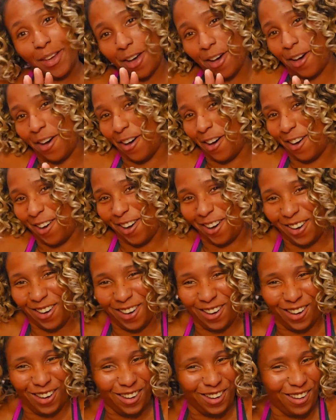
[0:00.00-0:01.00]

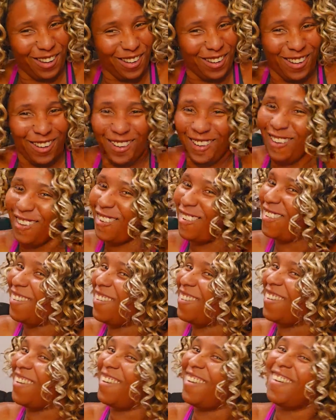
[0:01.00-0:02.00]

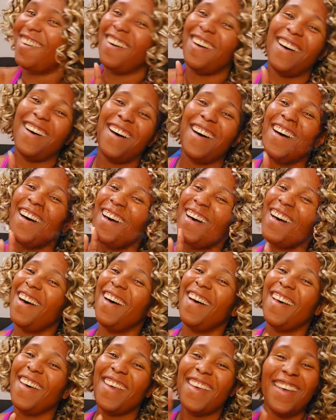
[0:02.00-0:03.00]
oh,
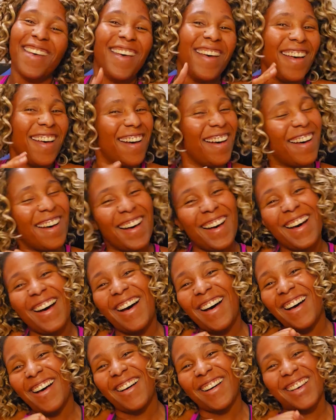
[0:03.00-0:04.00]

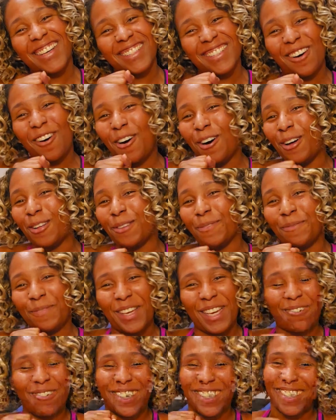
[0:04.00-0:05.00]
because old
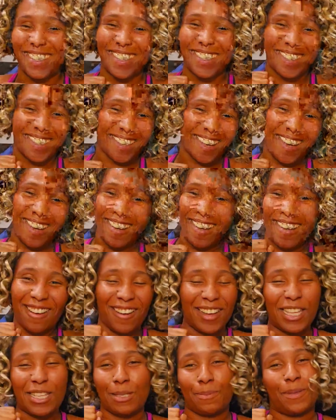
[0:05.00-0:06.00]
me was just oh,
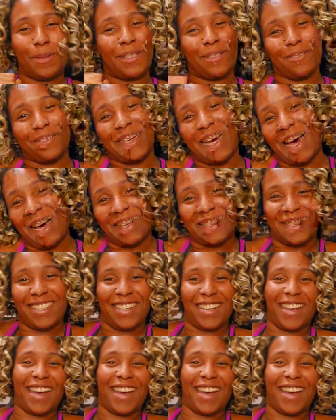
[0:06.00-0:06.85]
I used to be so toxic.